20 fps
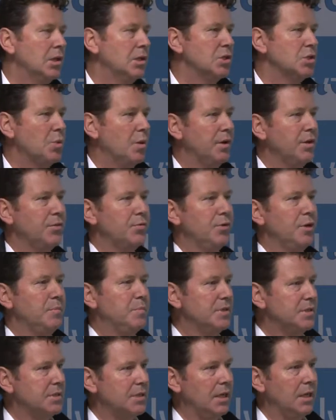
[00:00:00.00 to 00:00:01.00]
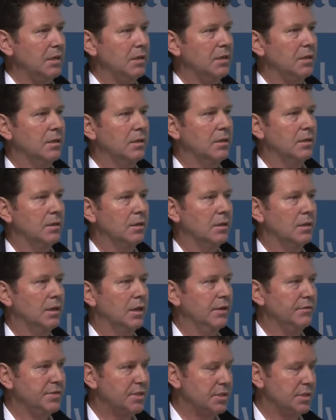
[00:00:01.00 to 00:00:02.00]
twenty-three percent
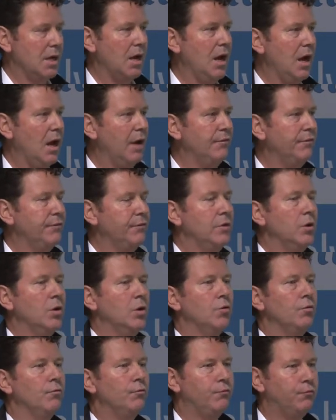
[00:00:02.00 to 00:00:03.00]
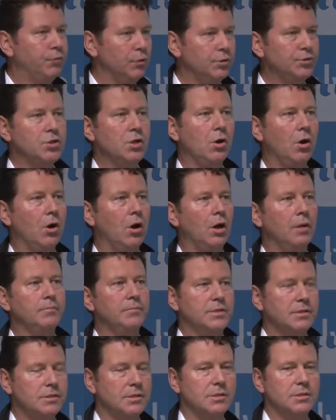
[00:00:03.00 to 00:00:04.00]
of staff, full-time,
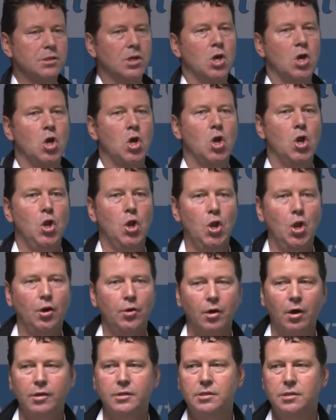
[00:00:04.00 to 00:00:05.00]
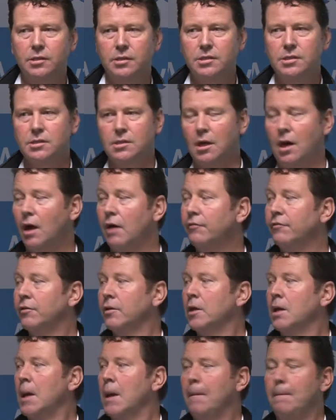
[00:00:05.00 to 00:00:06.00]
this is non-I T staff,
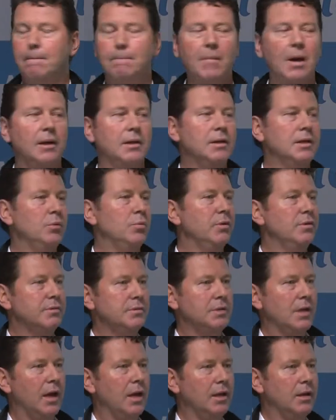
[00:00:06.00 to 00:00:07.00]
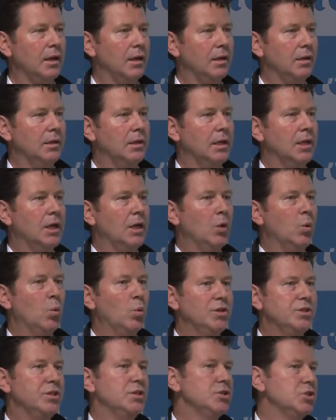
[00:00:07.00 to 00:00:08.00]
monkey with data,
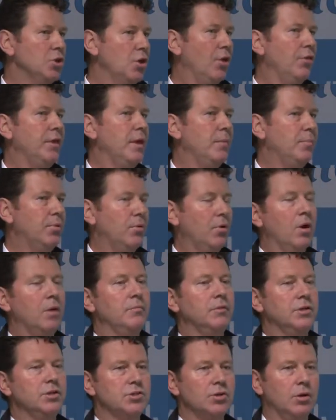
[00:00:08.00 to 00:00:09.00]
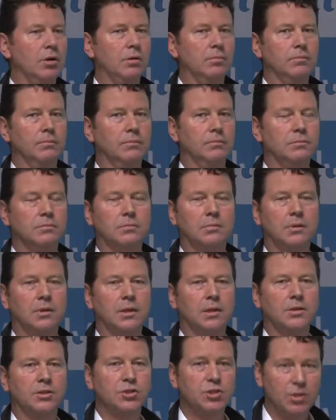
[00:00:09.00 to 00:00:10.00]
which is not their primary job. Do
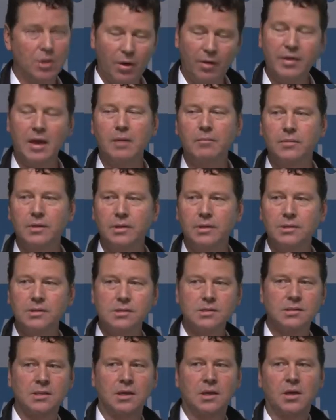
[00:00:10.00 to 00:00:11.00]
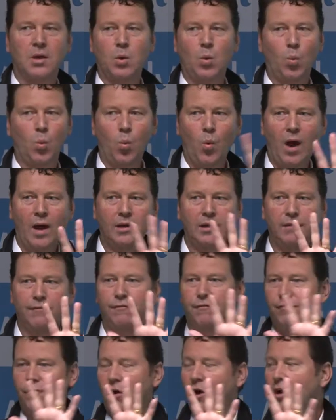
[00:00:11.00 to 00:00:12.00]
you know what that means? One in
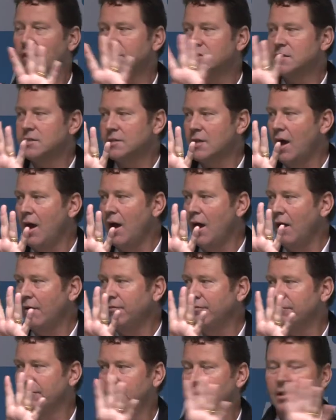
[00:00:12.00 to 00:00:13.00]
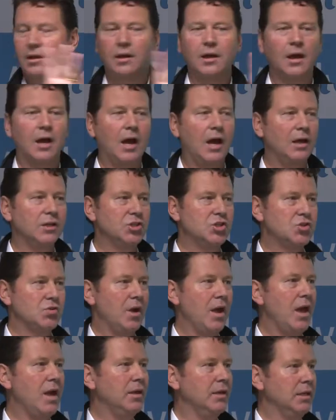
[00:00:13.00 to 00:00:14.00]
five staff are
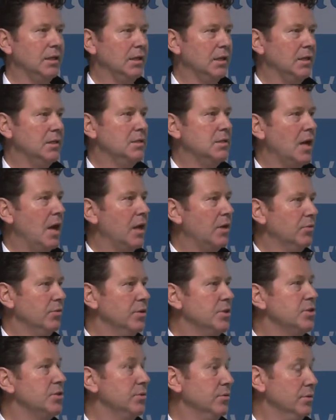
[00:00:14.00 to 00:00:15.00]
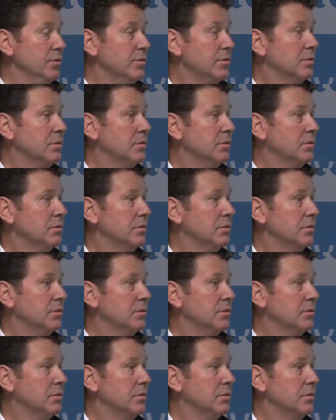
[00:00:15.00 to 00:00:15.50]
drowning in data issues.